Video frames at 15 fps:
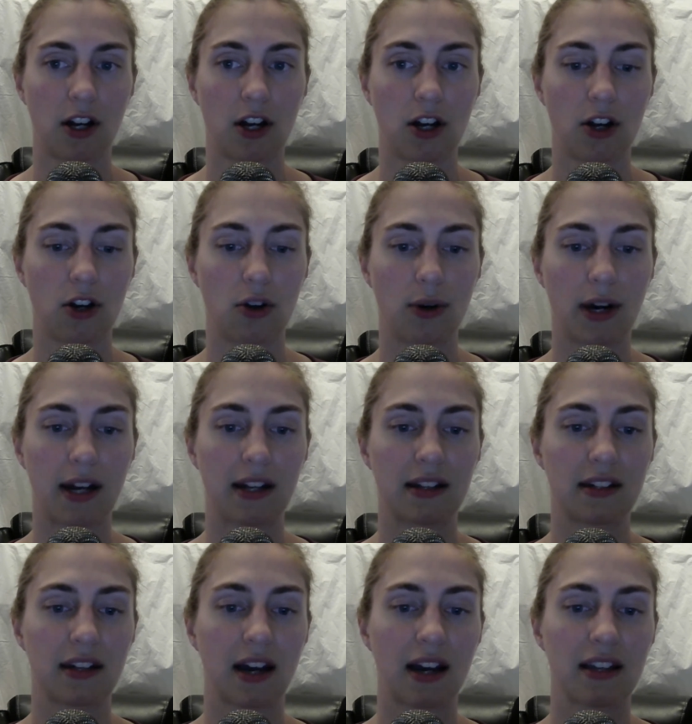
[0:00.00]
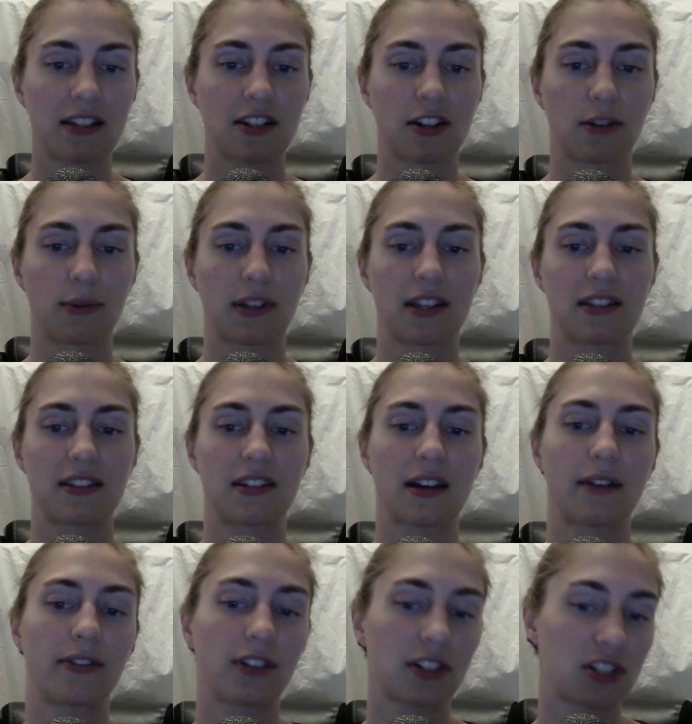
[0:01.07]
who had enticed her with his
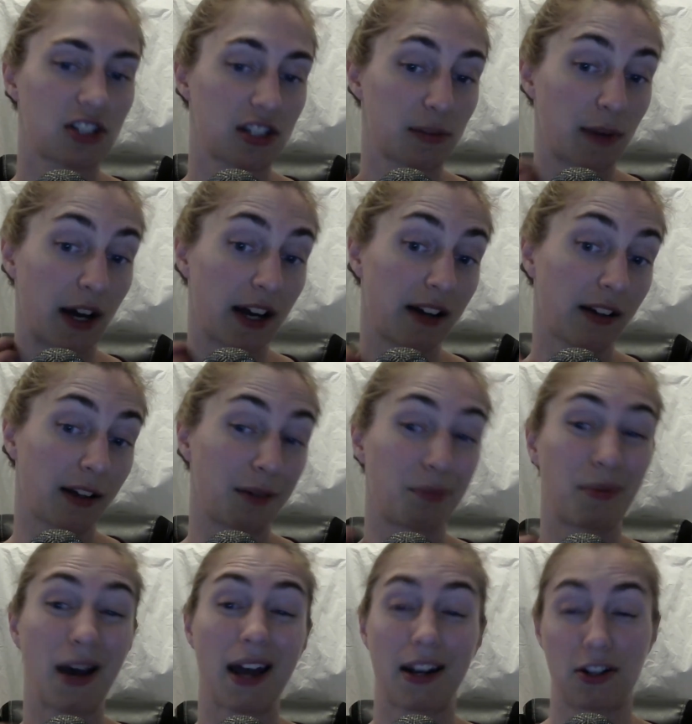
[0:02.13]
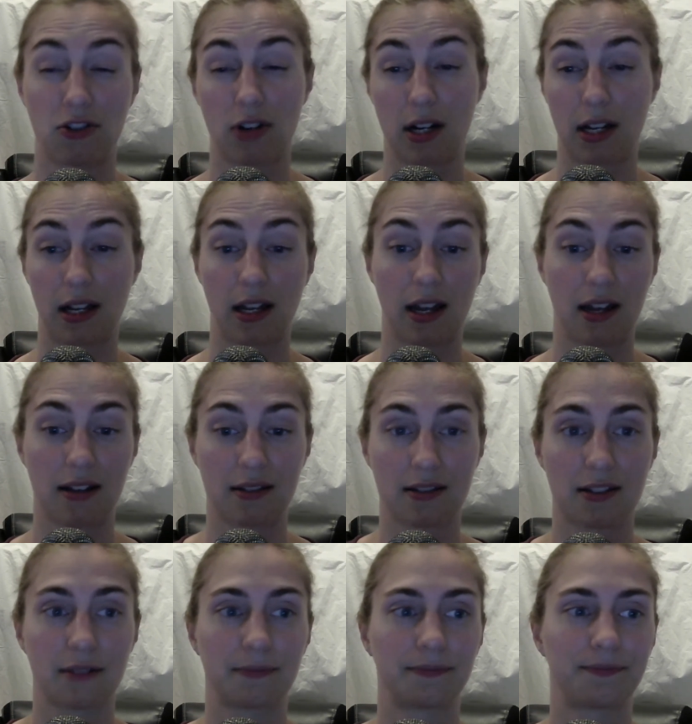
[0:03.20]
devilish smile and penetrating
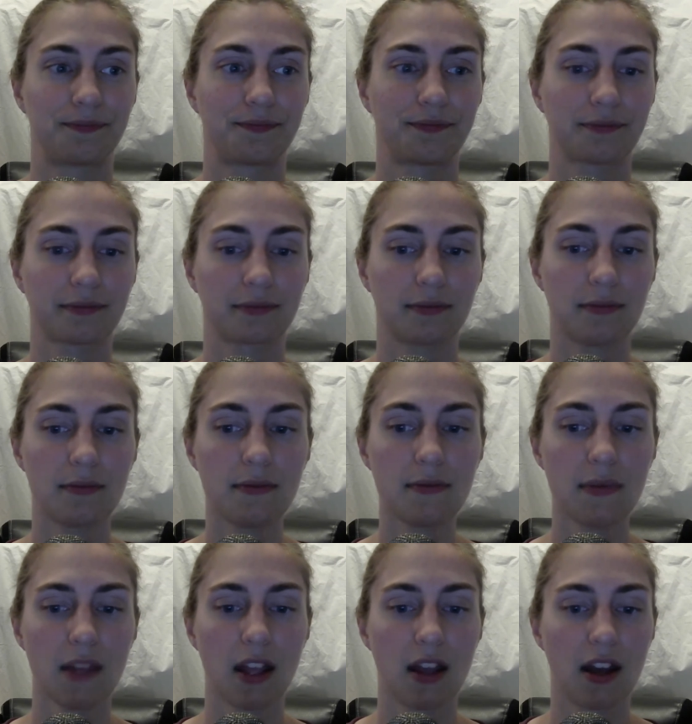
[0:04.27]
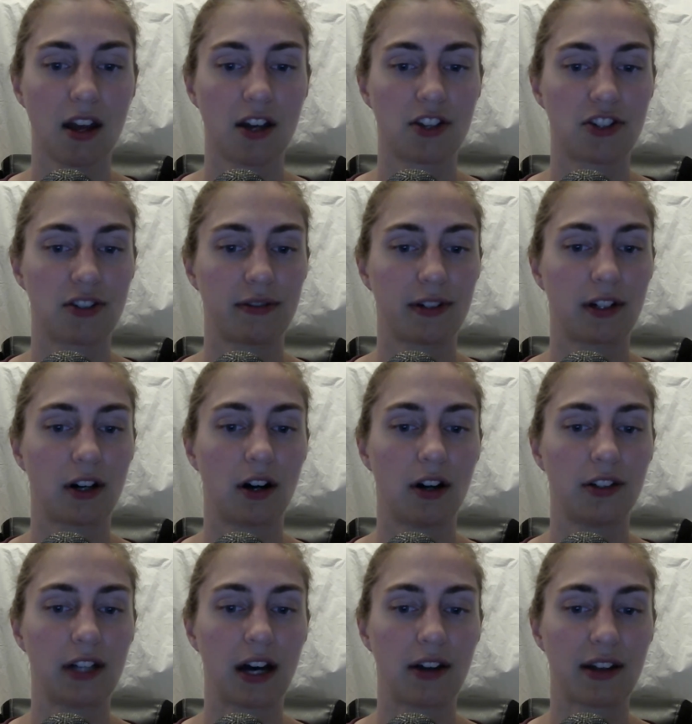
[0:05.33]
gaze. She
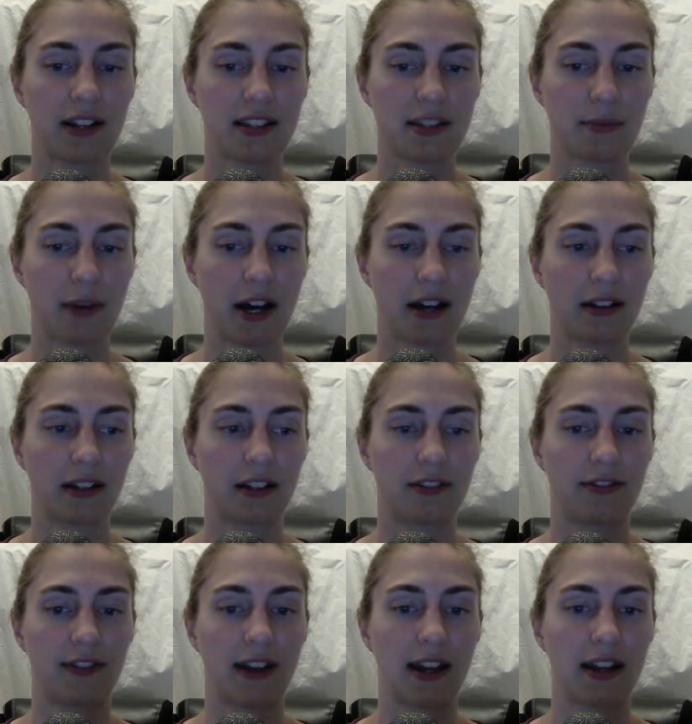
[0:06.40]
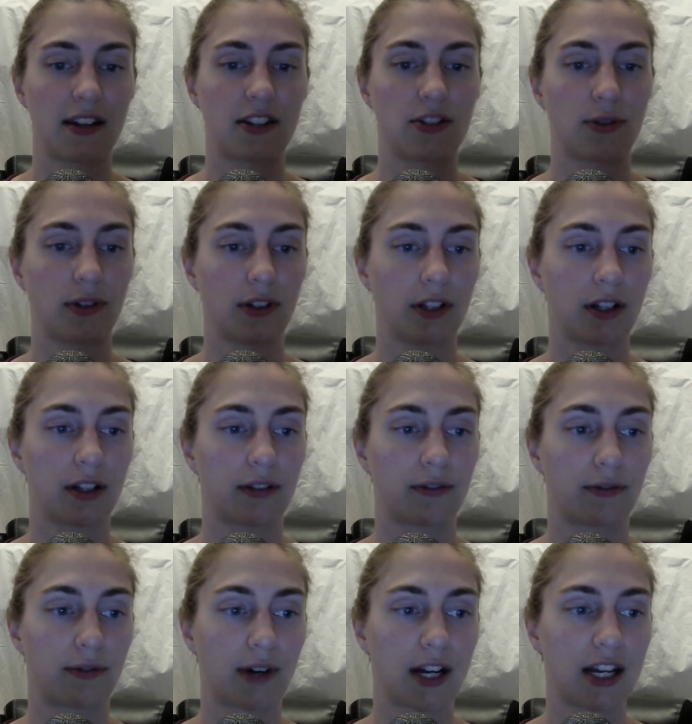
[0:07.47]
recalled how that smile had faded to a look
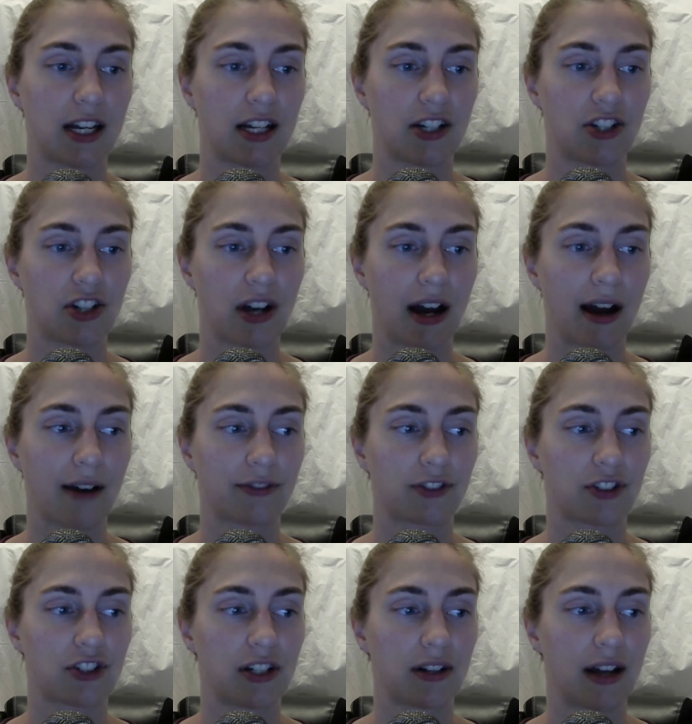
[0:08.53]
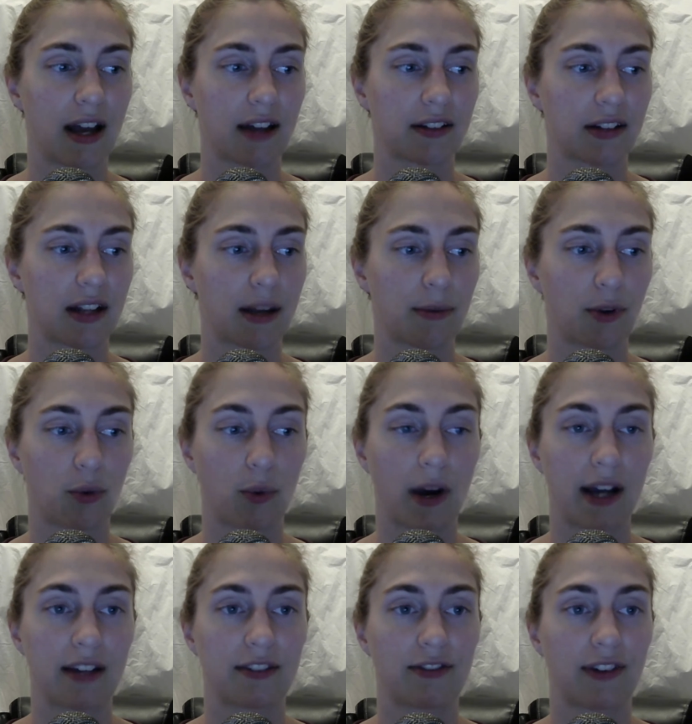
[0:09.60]
of rage after she'd handed him the
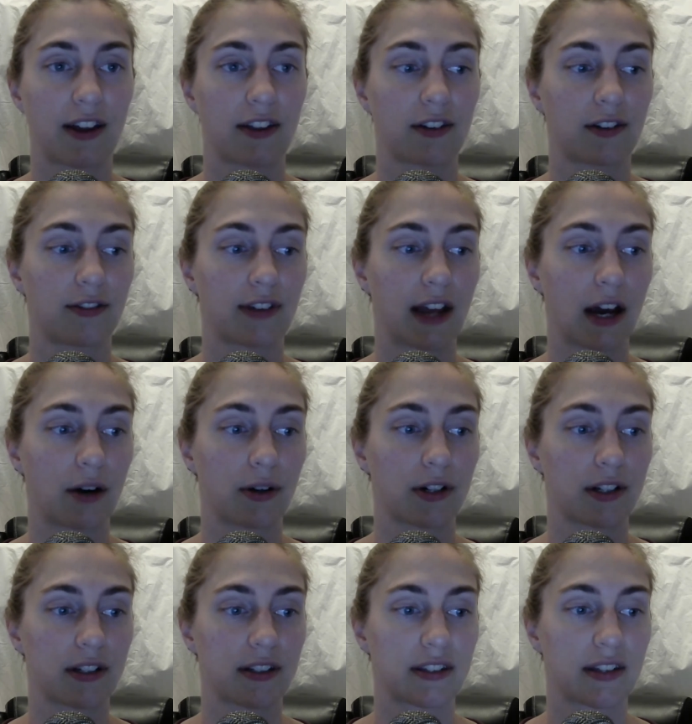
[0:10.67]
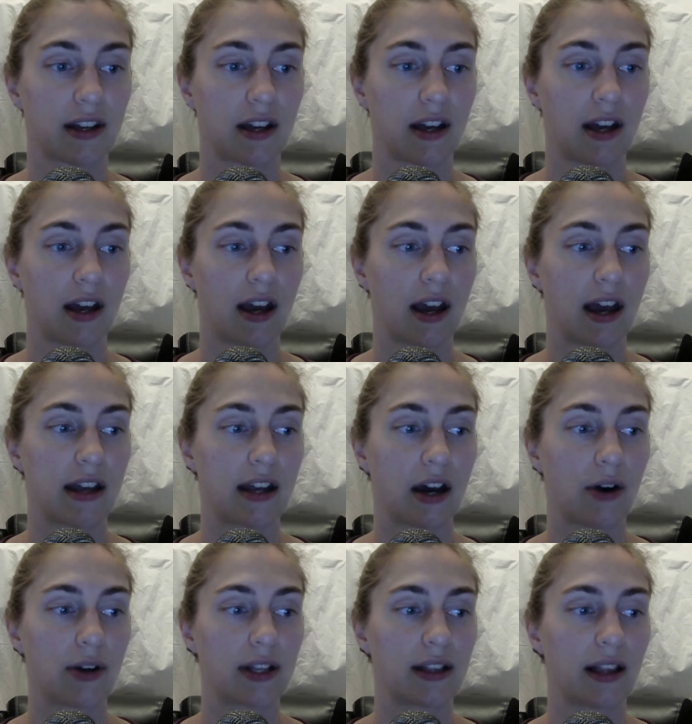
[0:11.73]
white feather of cowardice, and
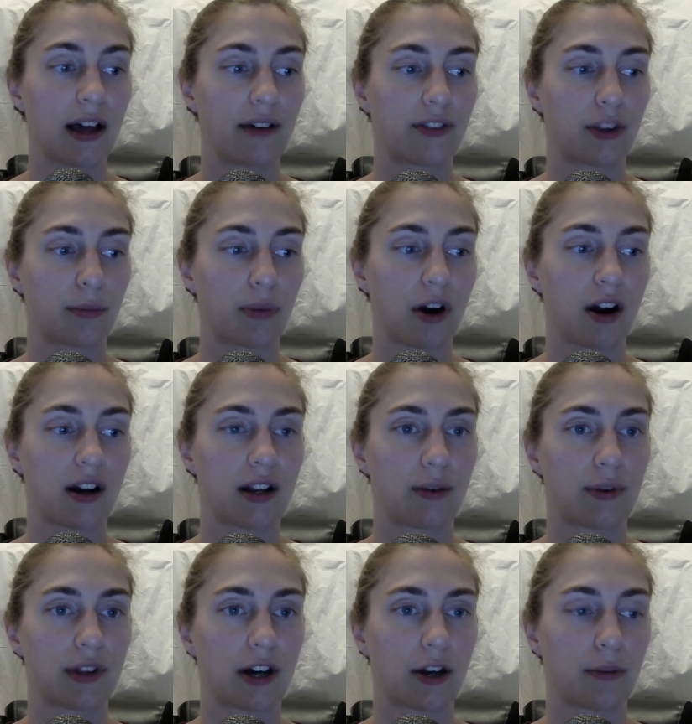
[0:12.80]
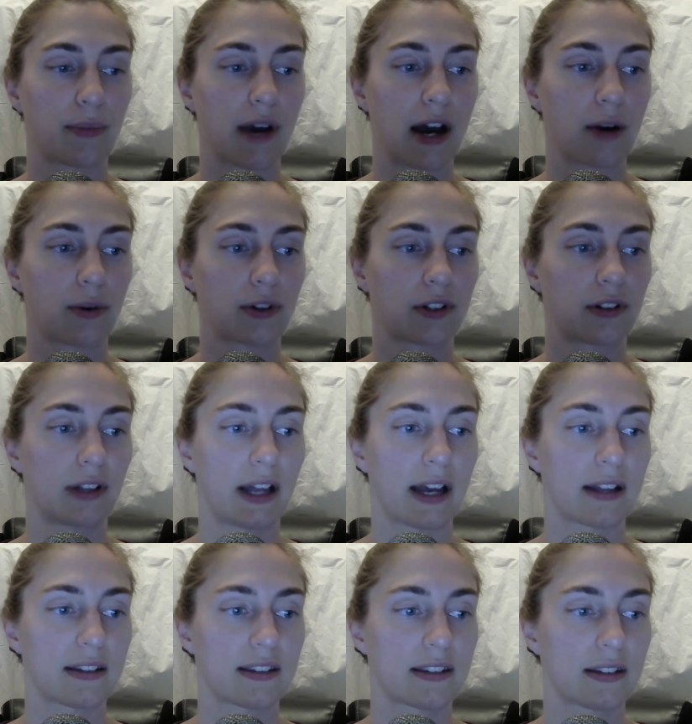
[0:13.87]
how he'd left the party without a backward
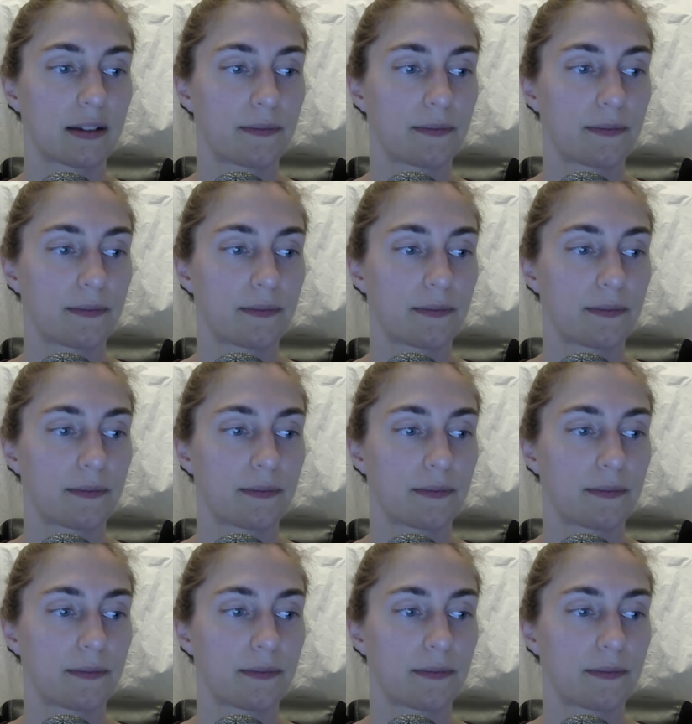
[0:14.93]
glance.